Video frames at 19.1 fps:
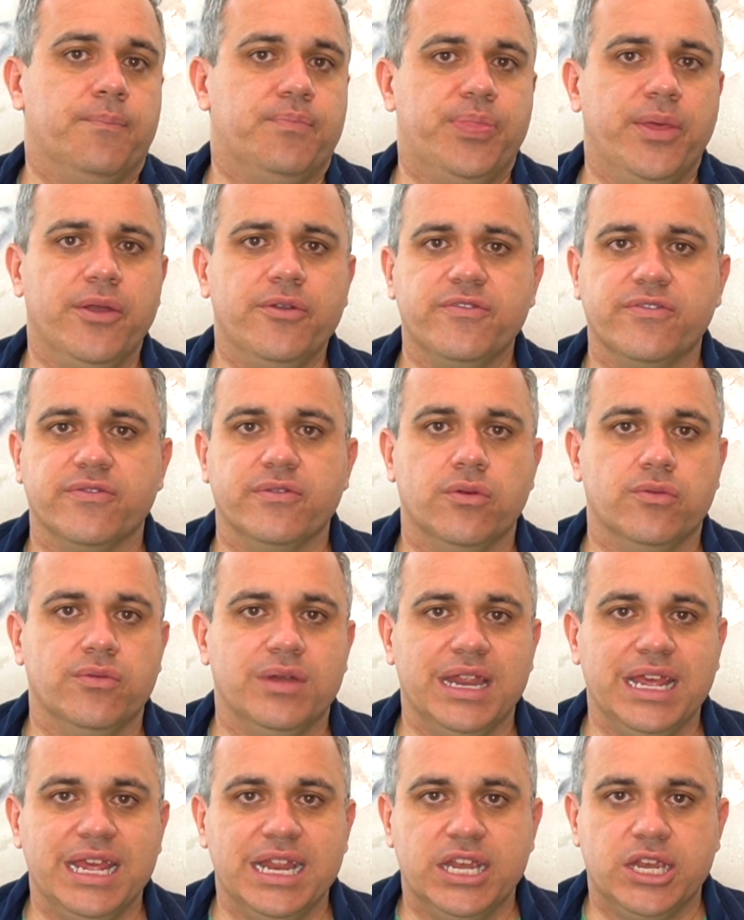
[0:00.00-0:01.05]
There's no
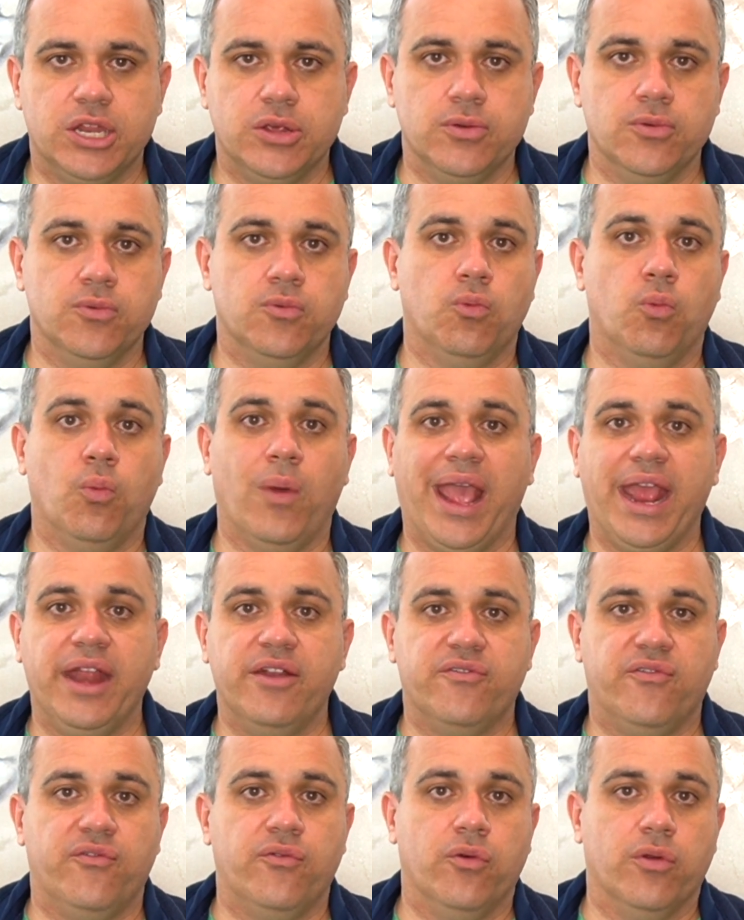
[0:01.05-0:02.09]
need to
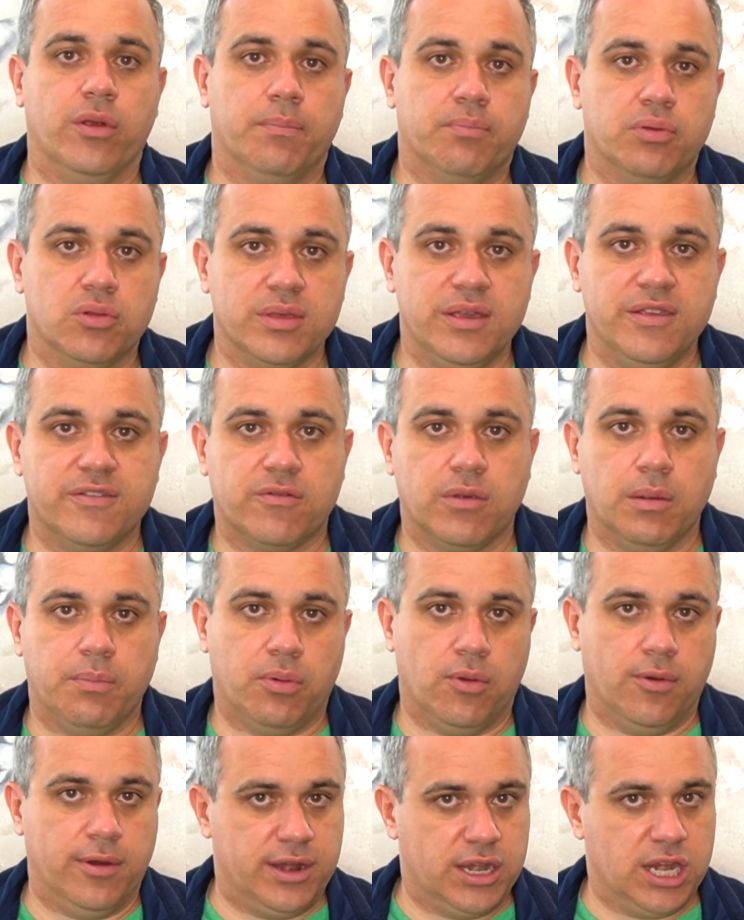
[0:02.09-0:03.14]
wait for a police
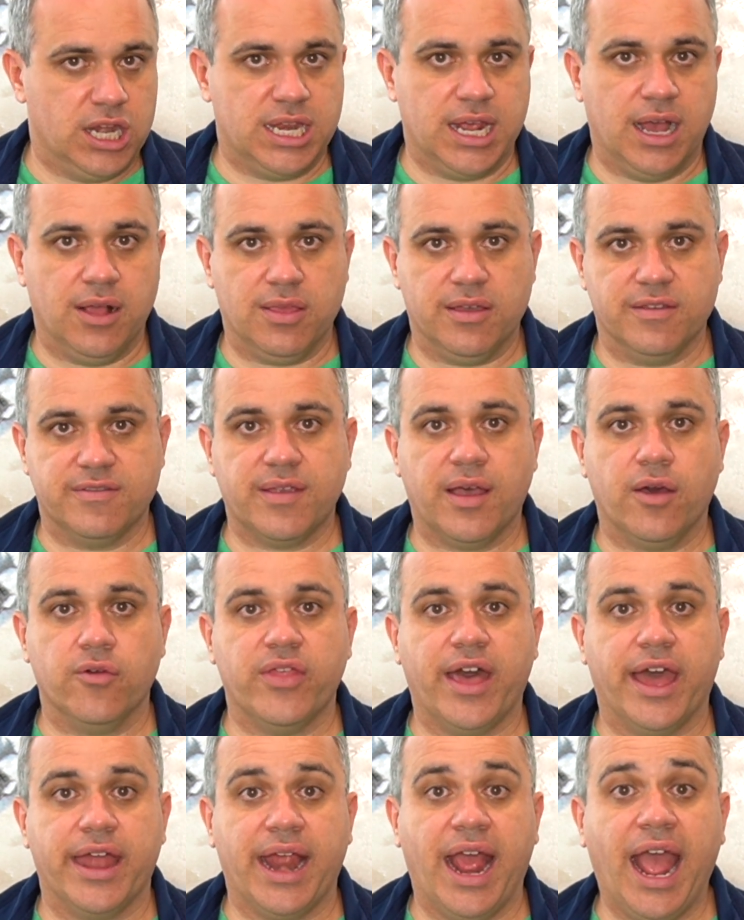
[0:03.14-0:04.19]
report to tell us how
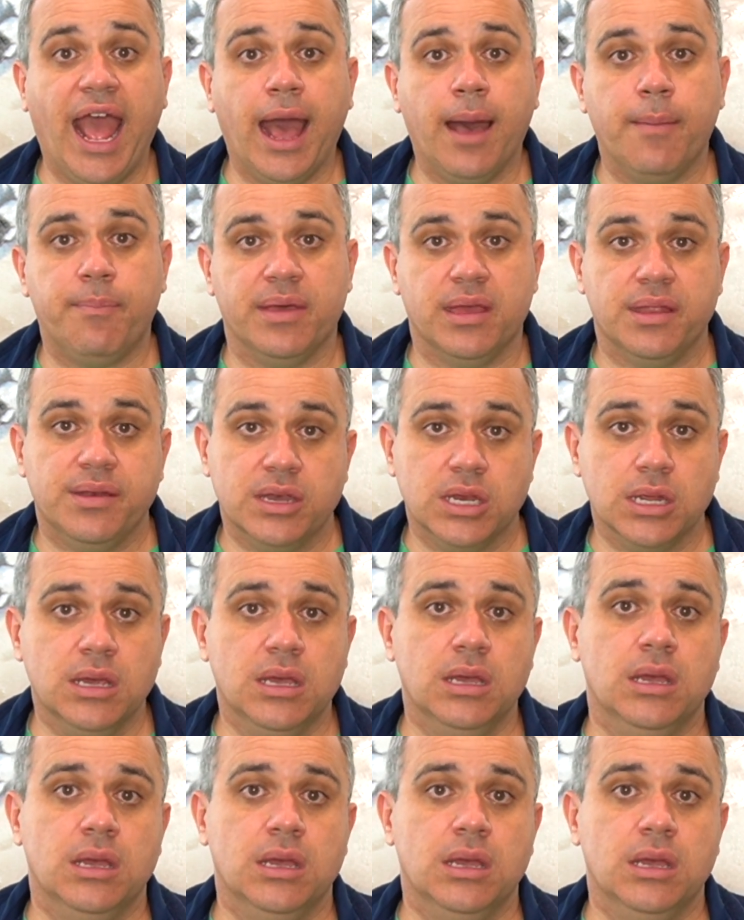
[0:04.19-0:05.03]
that happened.